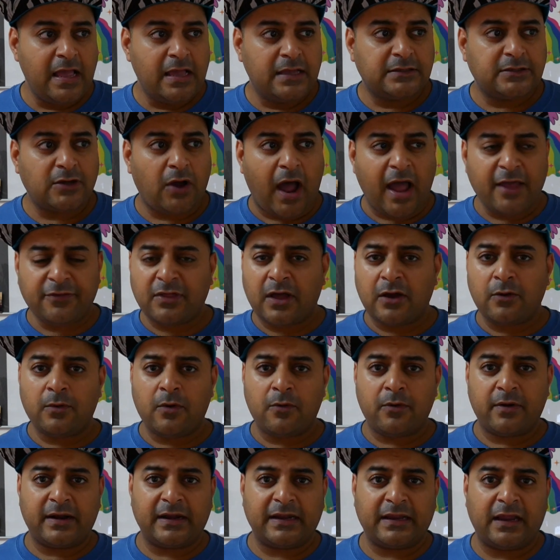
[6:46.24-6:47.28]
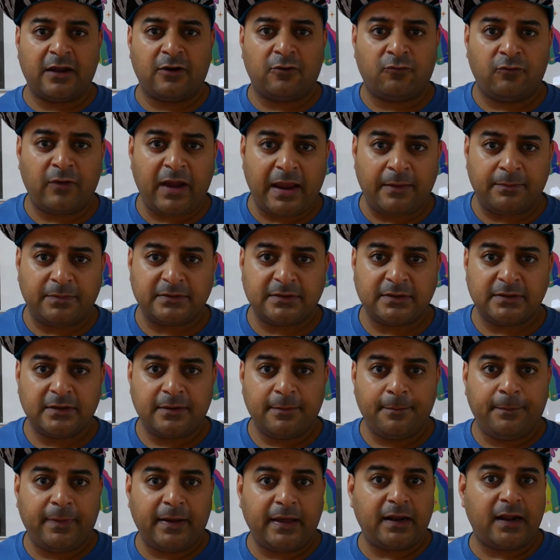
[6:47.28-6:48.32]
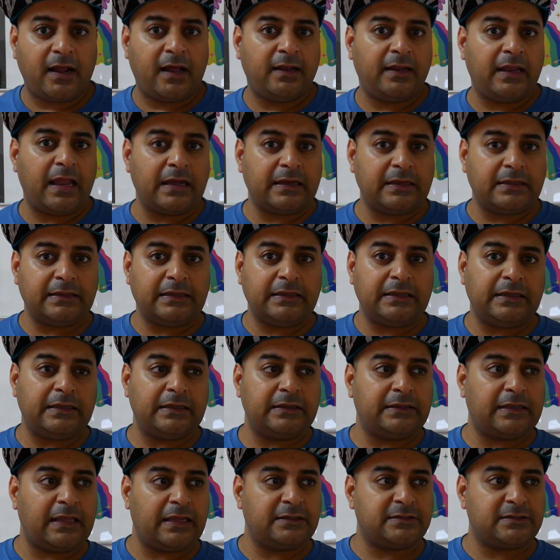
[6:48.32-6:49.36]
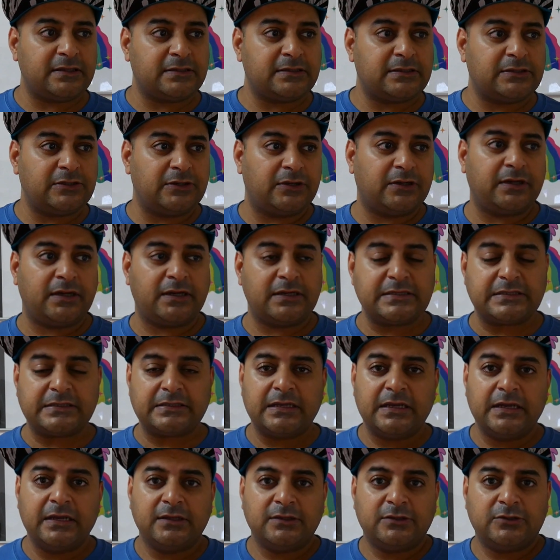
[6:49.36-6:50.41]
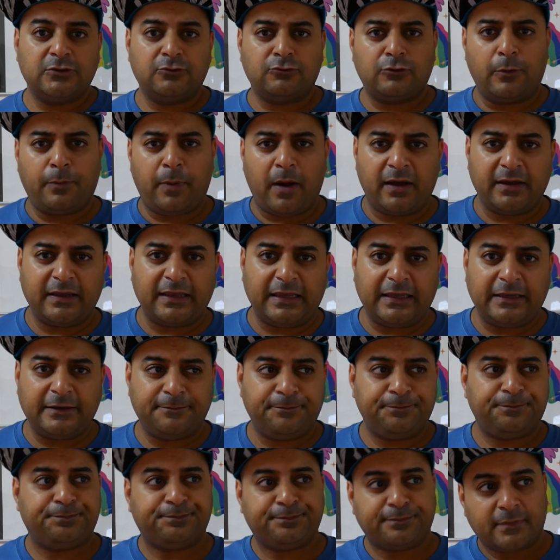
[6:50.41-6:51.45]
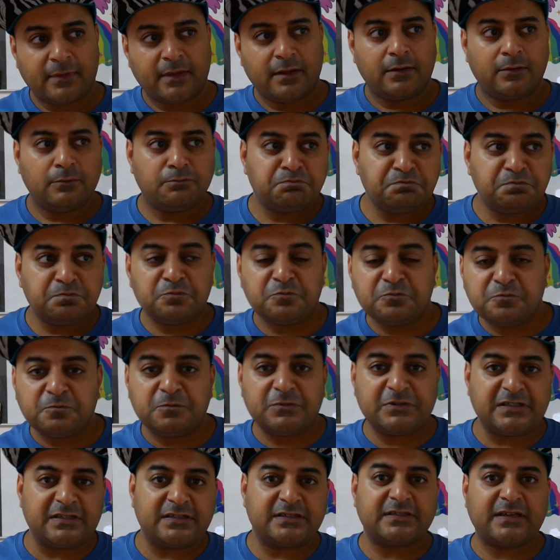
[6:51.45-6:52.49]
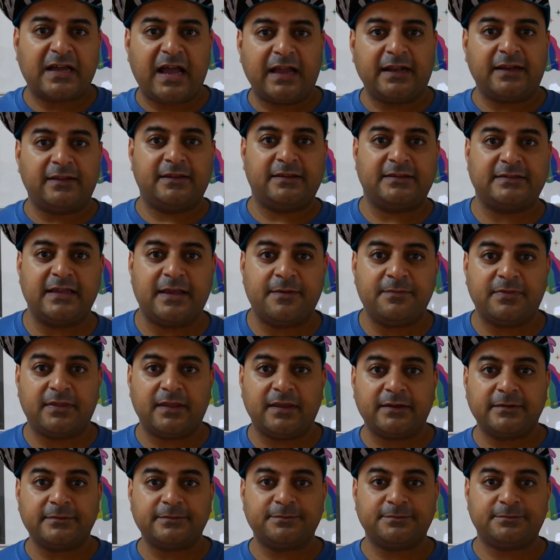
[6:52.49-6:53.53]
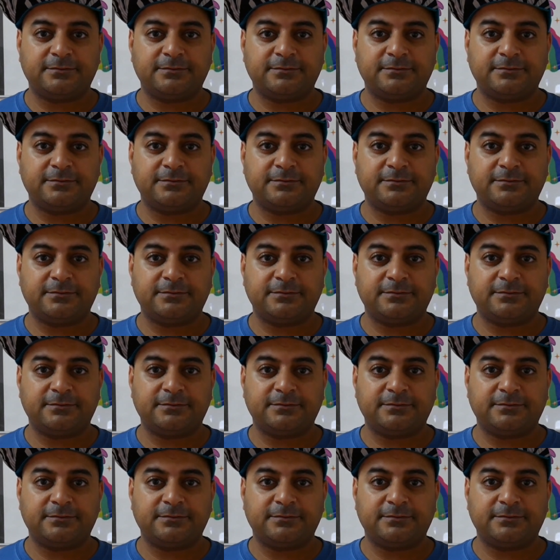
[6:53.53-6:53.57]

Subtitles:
So I thought we were gonna get raped, but luckily they just took us to Roppongi, which is kind of the same thing.